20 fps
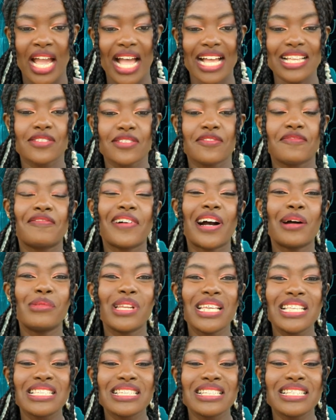as
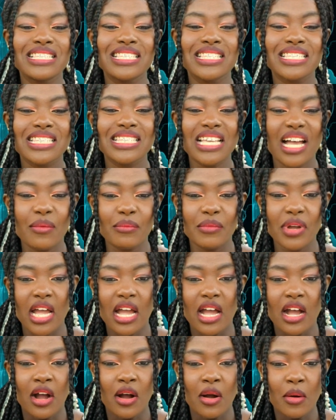families in
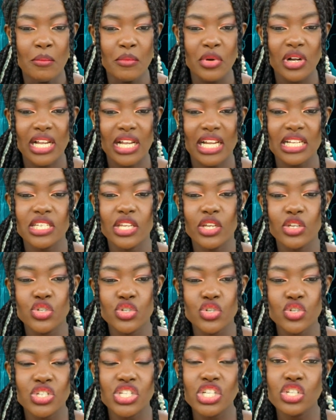some
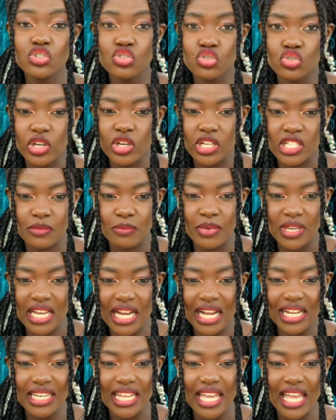Mogadishu districts
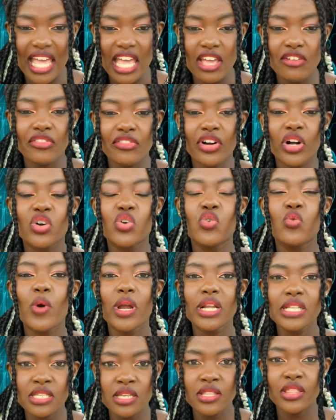began
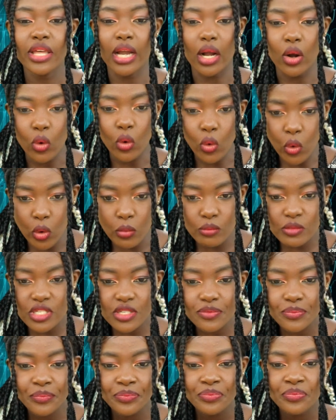evacuating their
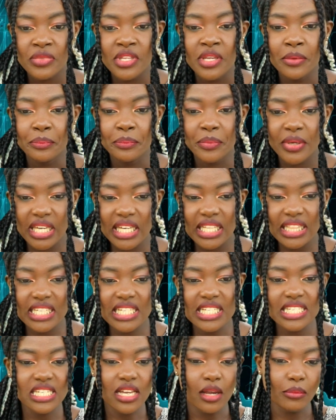homes,
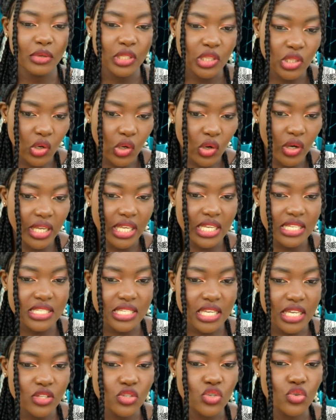peeling their
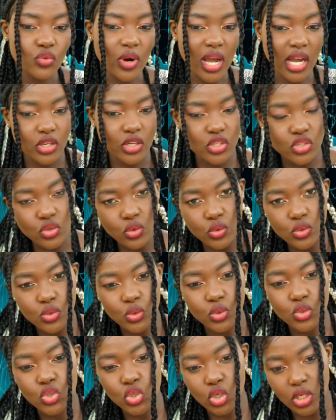belongings into rickshaws
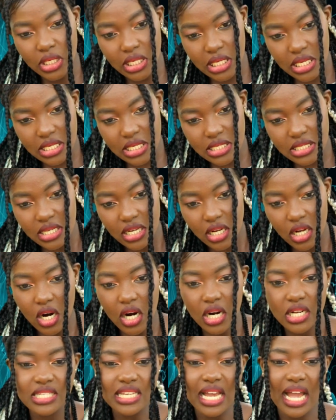or donkeys
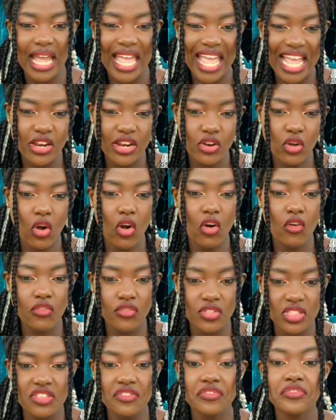carts ahead
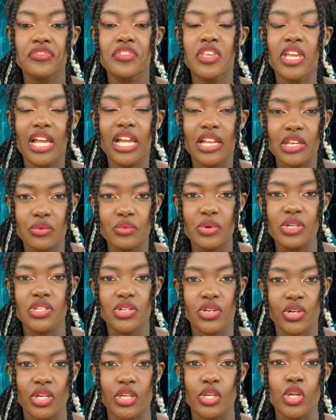of the feared
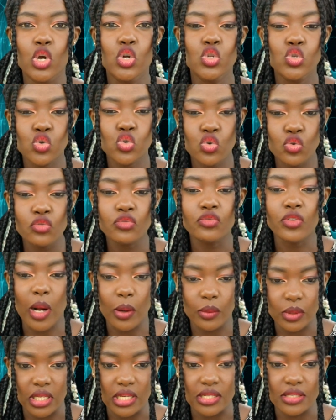return to
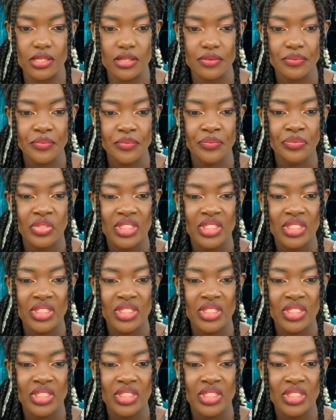violence.